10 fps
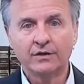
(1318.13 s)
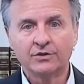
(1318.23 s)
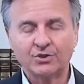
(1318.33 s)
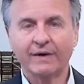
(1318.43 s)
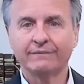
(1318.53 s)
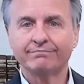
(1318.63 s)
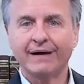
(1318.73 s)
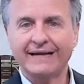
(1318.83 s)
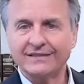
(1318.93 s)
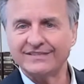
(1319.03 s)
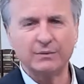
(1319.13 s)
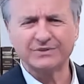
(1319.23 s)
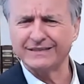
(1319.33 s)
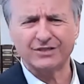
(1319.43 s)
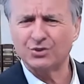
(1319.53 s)
So I, I guess he was
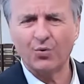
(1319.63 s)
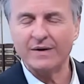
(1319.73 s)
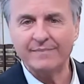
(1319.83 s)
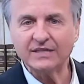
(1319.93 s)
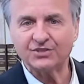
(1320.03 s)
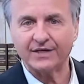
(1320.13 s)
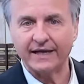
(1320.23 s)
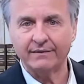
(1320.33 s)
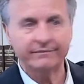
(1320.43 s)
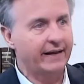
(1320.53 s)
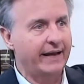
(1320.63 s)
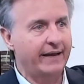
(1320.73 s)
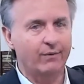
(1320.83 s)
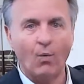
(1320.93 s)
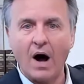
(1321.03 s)
in Detroit, Michigan,
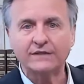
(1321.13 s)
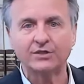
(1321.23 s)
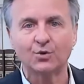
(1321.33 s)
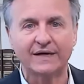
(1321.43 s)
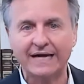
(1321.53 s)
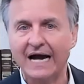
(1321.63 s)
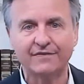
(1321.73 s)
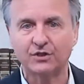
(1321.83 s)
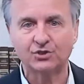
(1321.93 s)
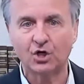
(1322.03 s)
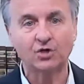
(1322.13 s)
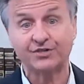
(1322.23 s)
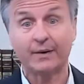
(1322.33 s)
and walked into a Catholic church, and